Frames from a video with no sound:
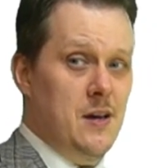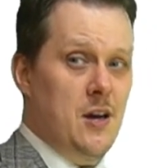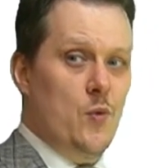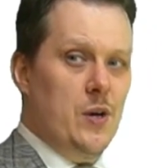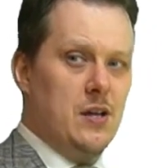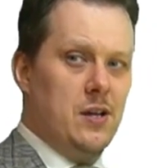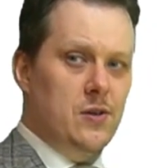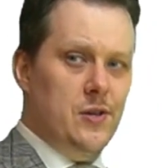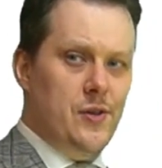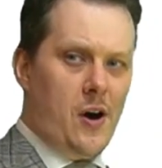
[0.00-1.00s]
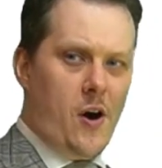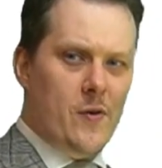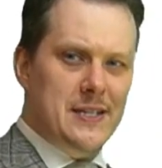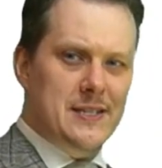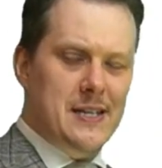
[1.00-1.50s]
We're going to look at the
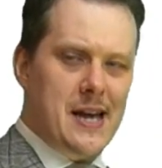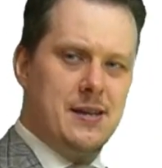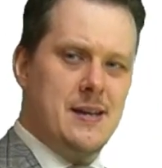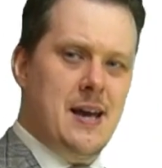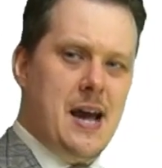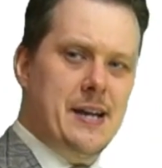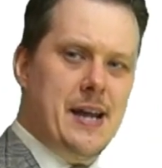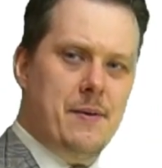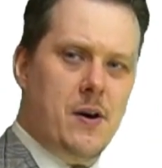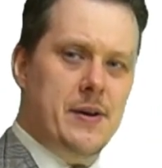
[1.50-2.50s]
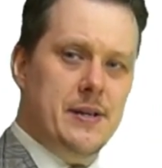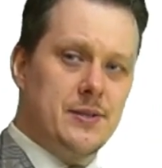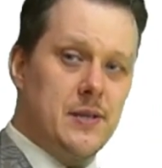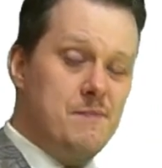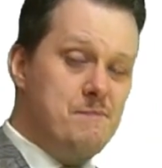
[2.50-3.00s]
oryx again, and our oryx
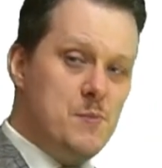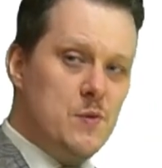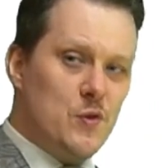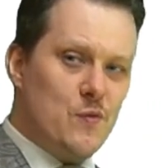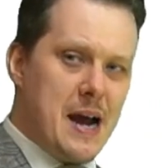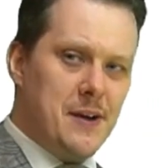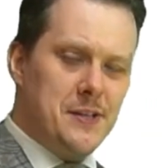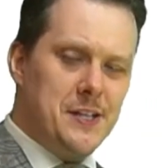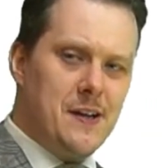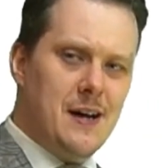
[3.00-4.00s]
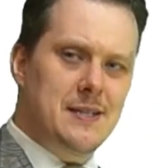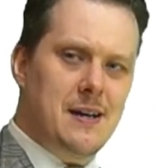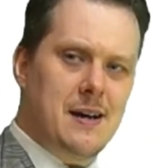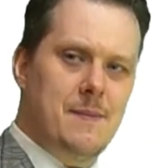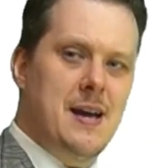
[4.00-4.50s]
moves around at the night
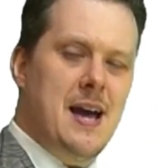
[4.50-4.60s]
time